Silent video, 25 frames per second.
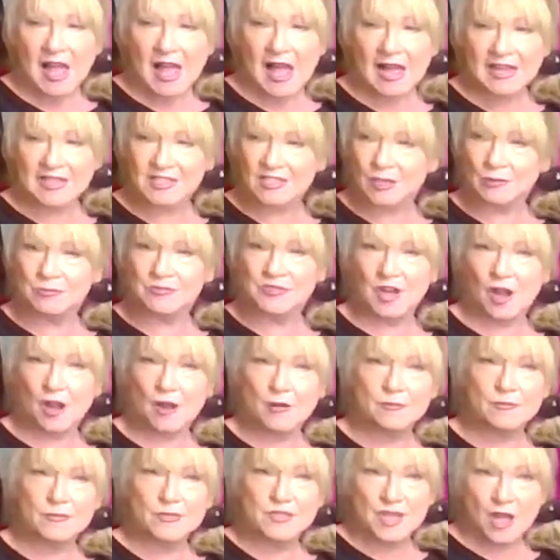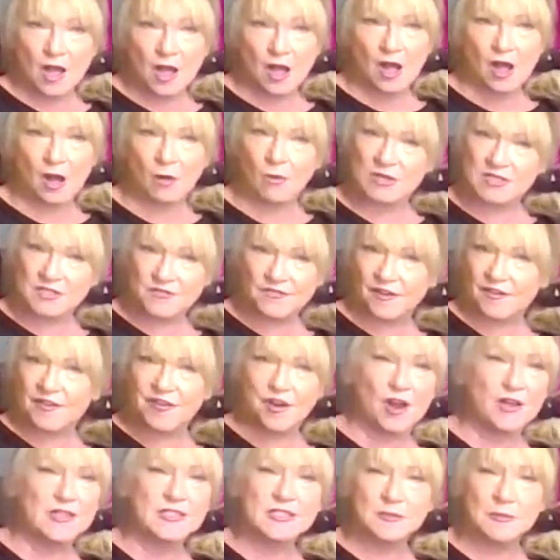And sometimes I wasn't very
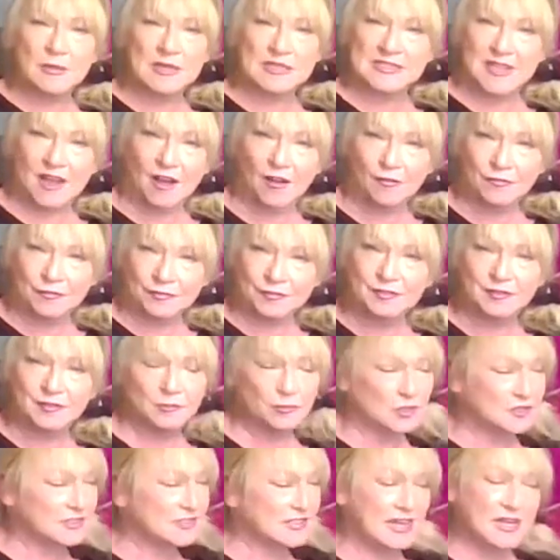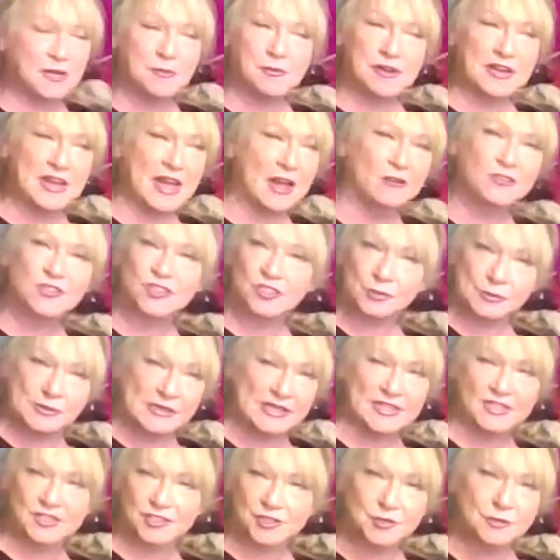nice to myself. It wasn't anybody else doing
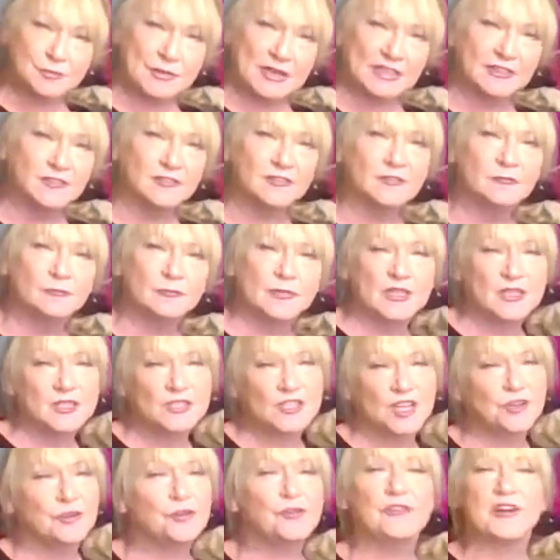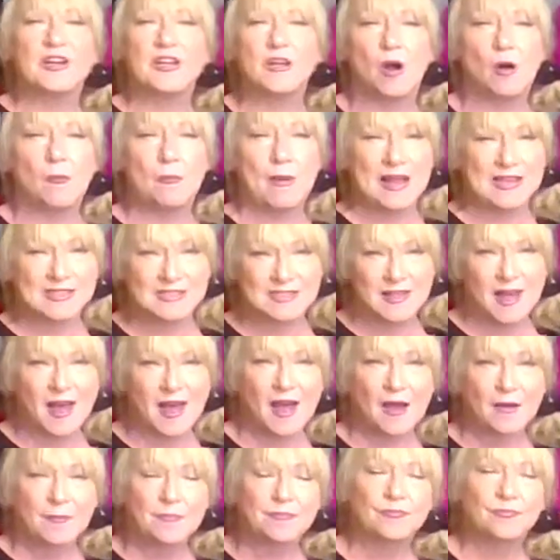it to me because I'd already got past
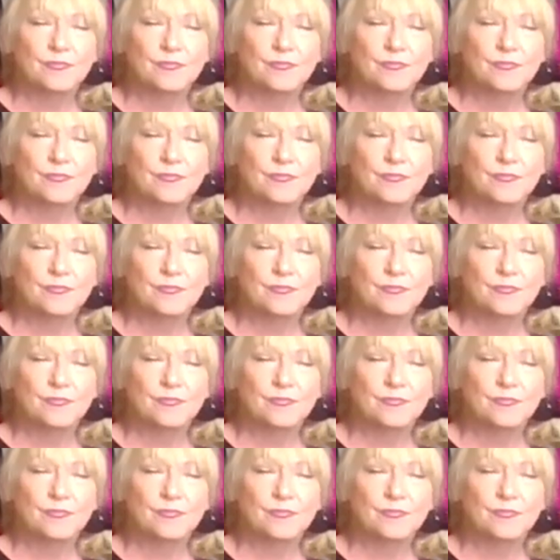that.